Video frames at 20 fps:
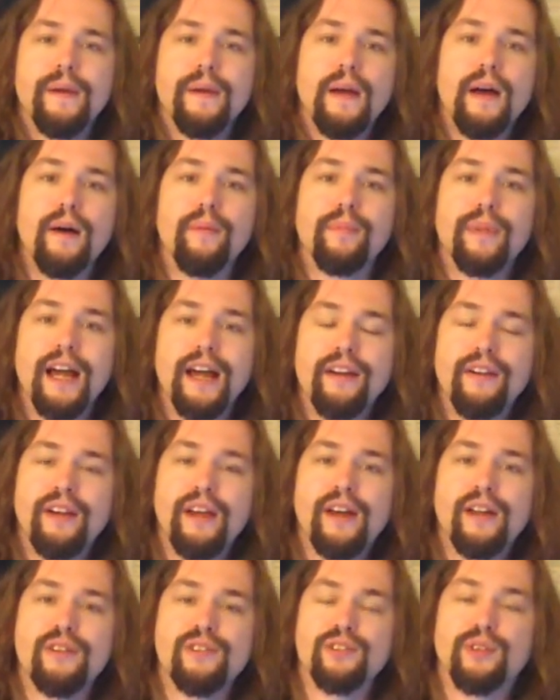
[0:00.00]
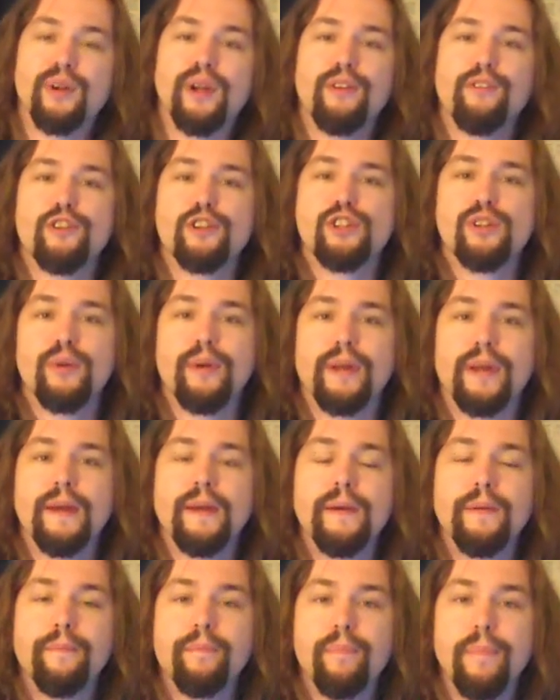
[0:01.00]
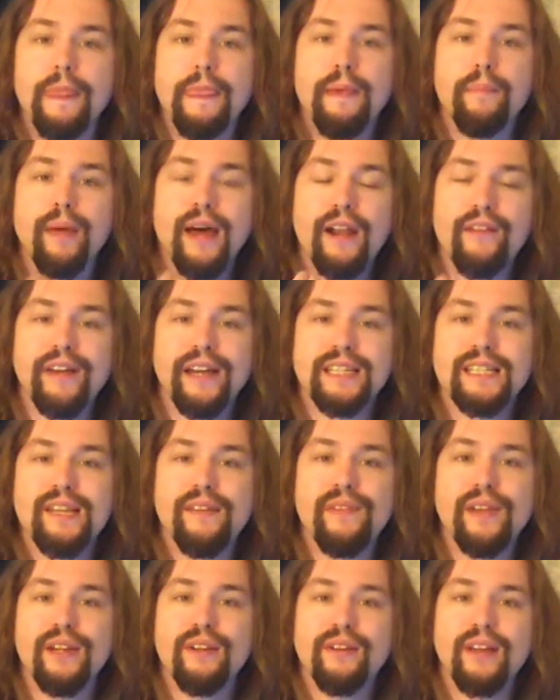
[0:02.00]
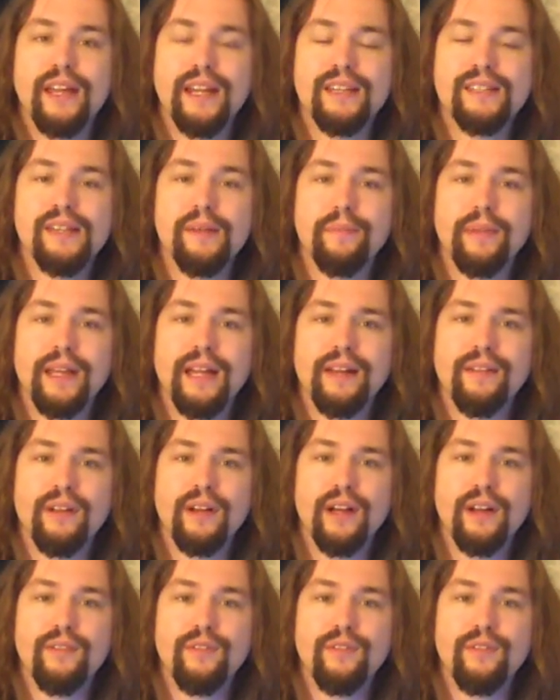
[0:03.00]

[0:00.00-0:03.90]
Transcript: Um, Geiger counters are great for showing the amount of activity you're getting something uh,